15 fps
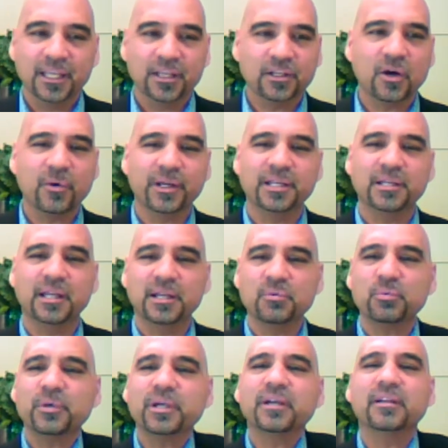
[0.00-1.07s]
you know and
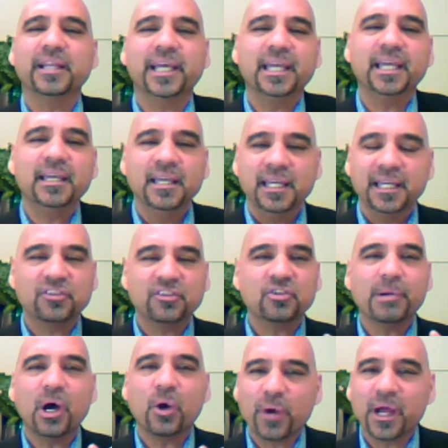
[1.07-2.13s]
and really it's
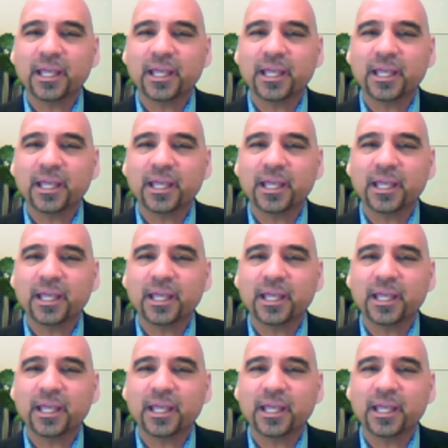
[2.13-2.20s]
about